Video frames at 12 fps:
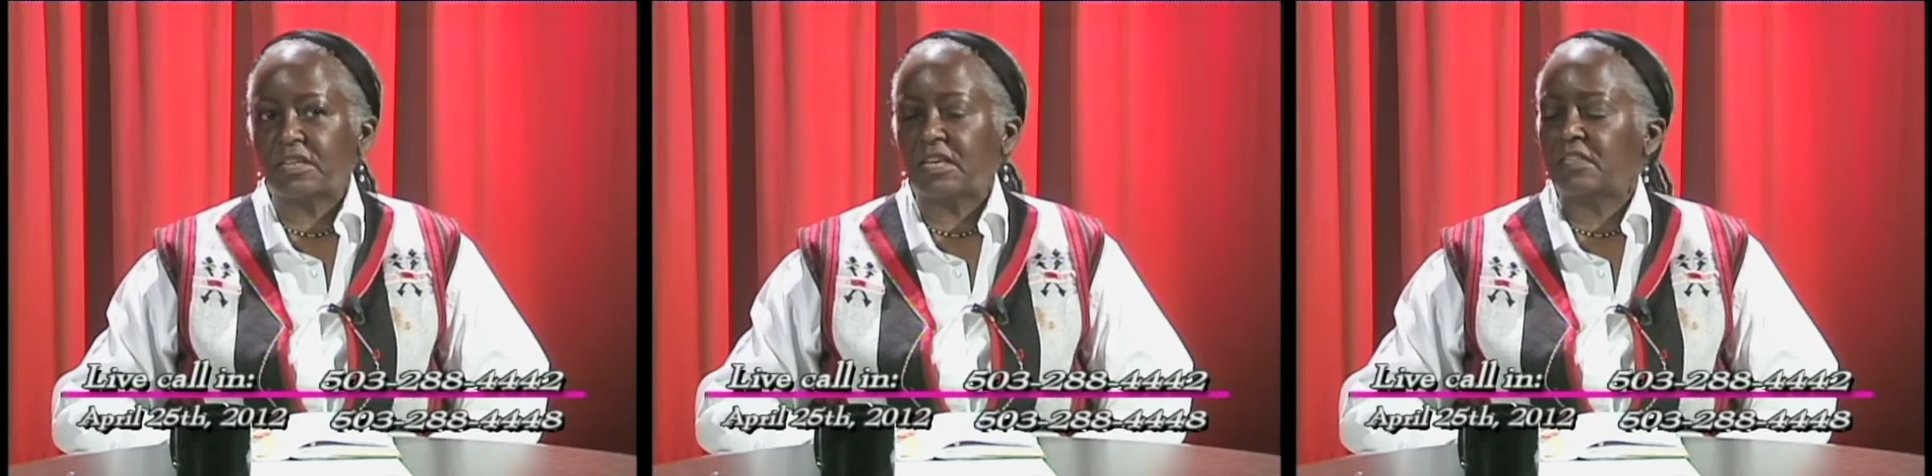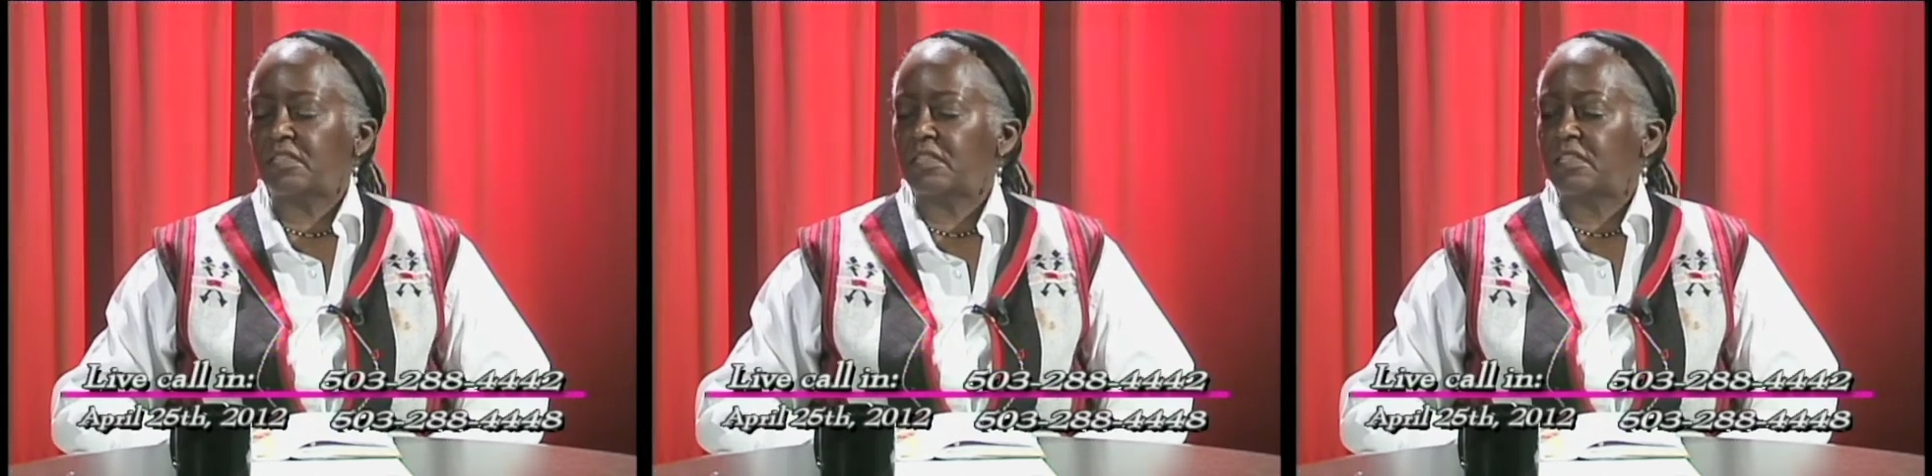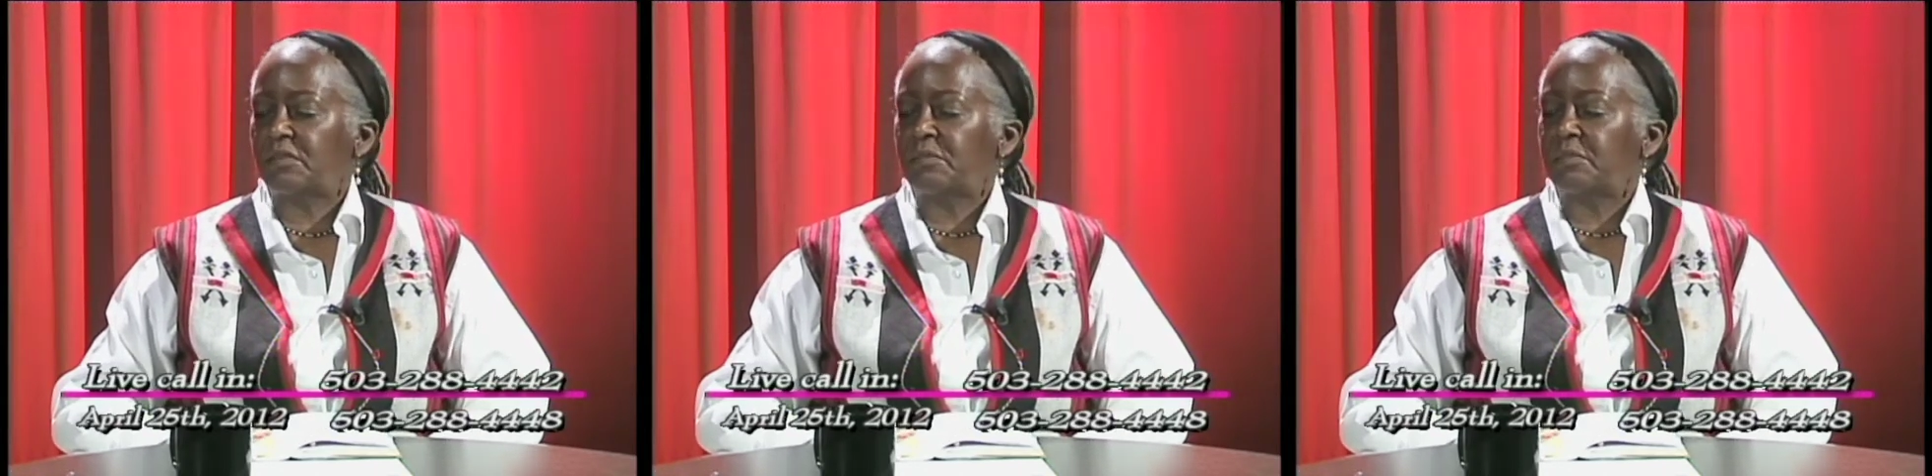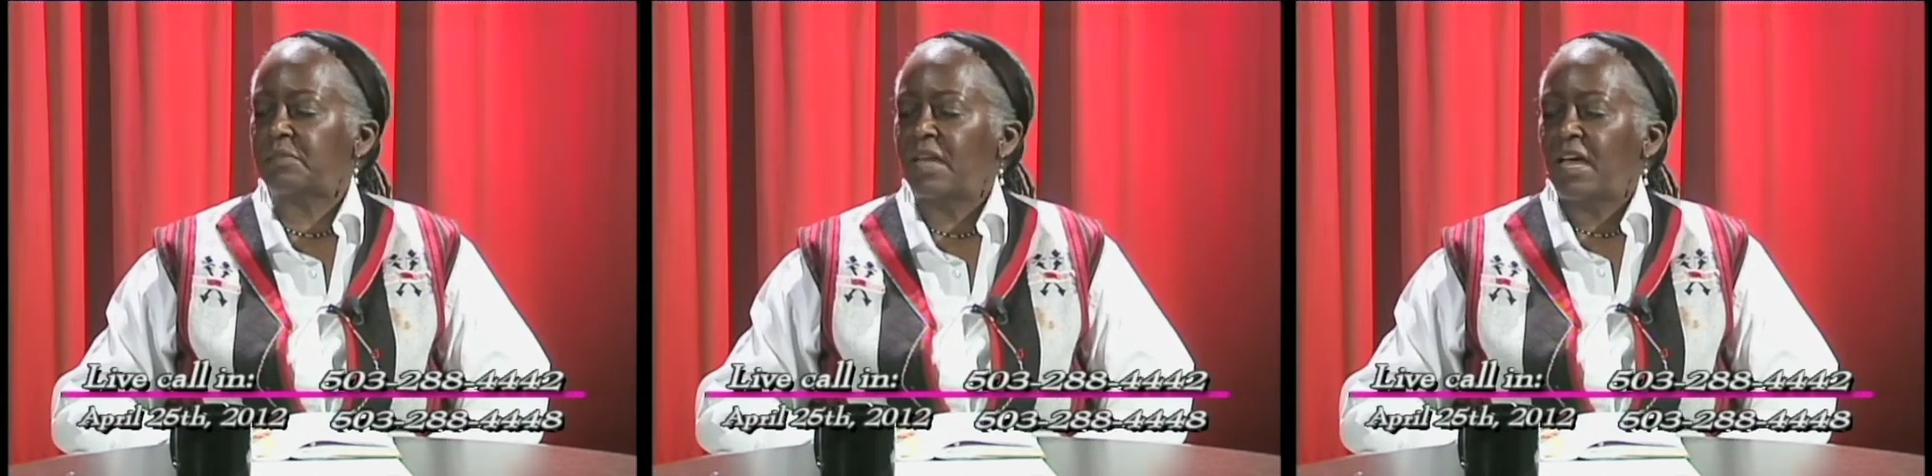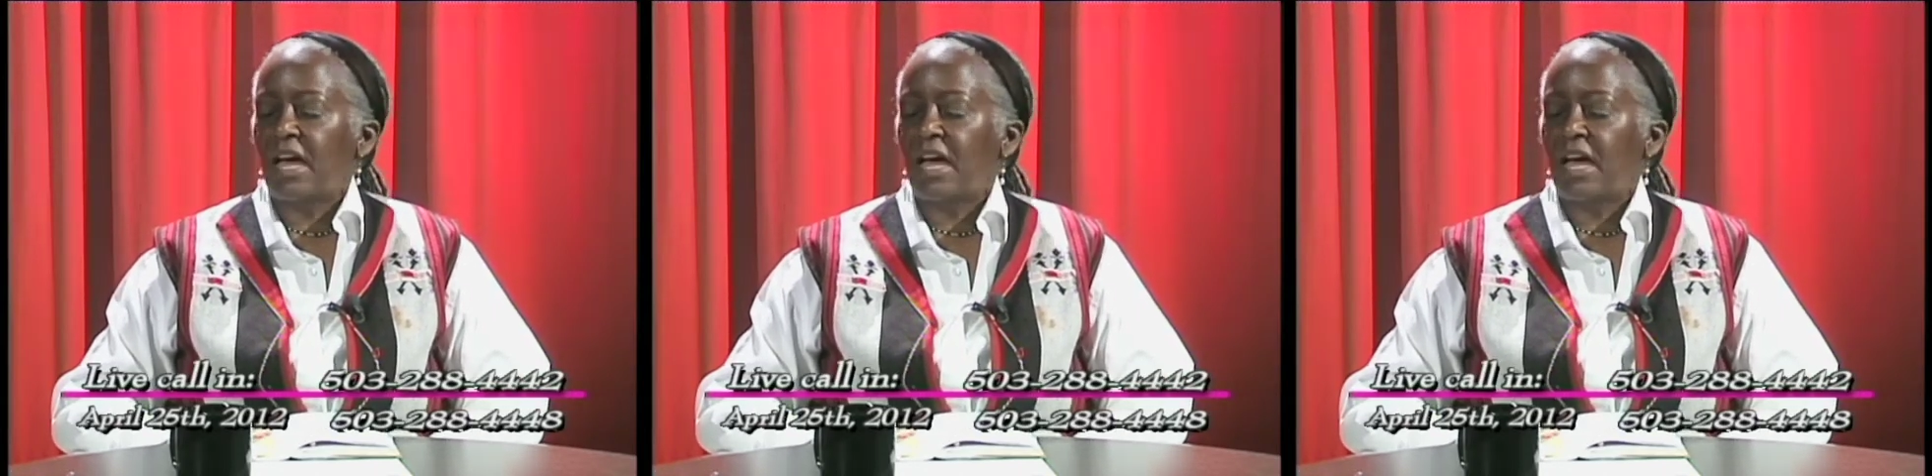kingdom,